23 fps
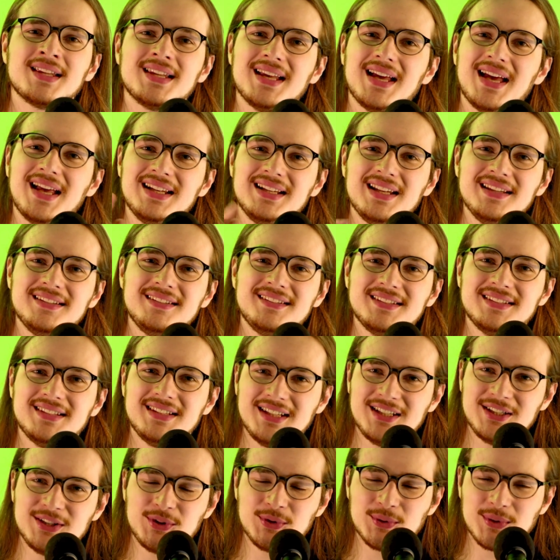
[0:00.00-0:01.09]
And
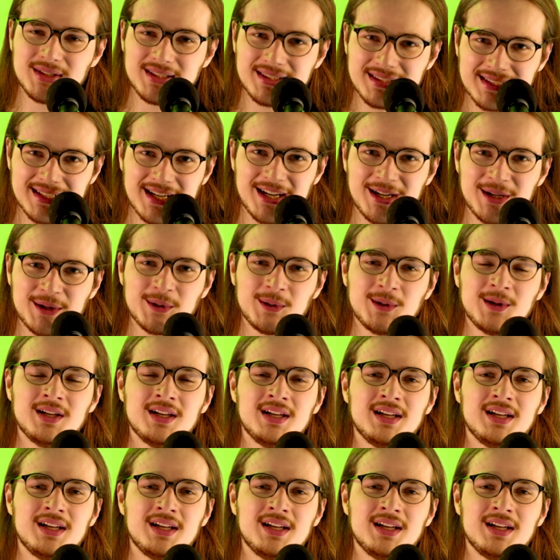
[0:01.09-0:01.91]
listening to it now,